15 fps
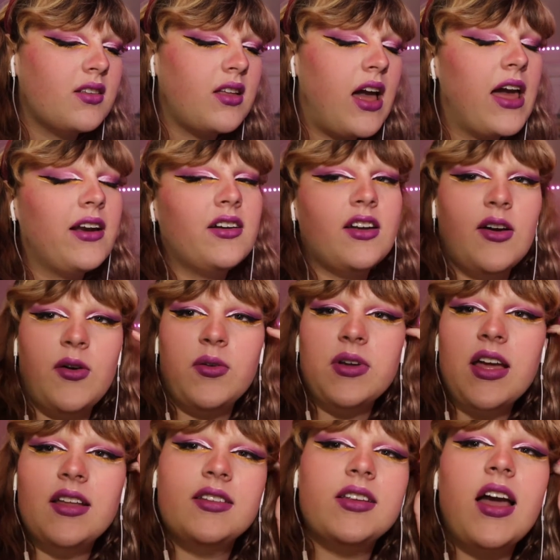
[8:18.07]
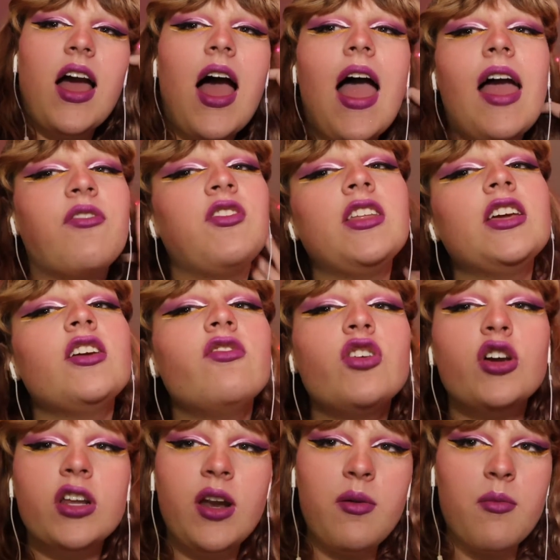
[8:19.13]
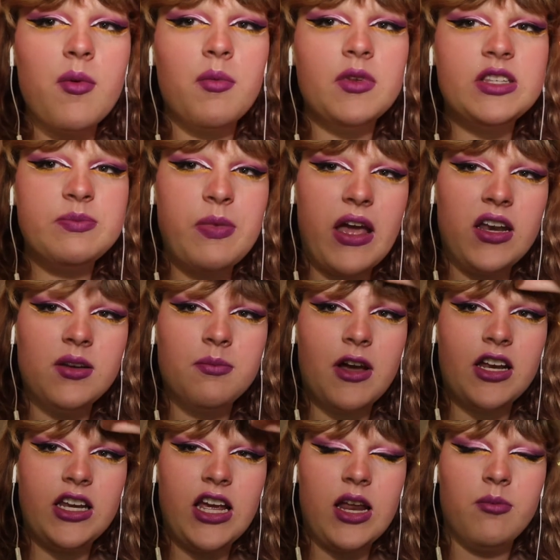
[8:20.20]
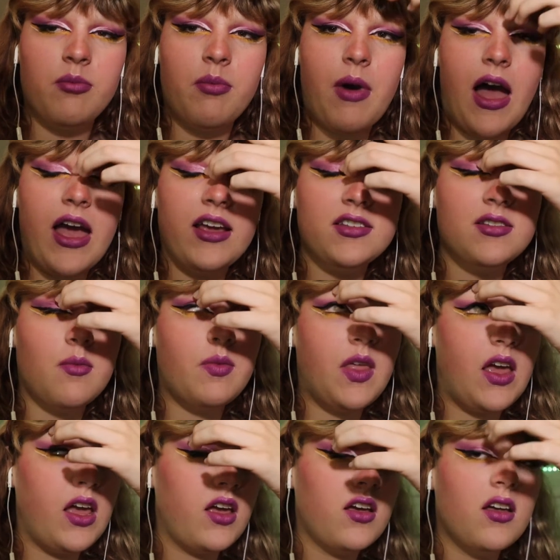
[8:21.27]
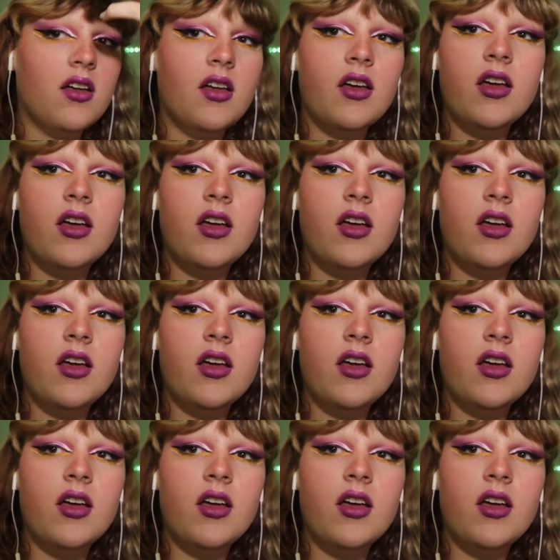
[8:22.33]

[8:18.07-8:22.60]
I don't know. It, I feel like if you're gonna spend money and buy something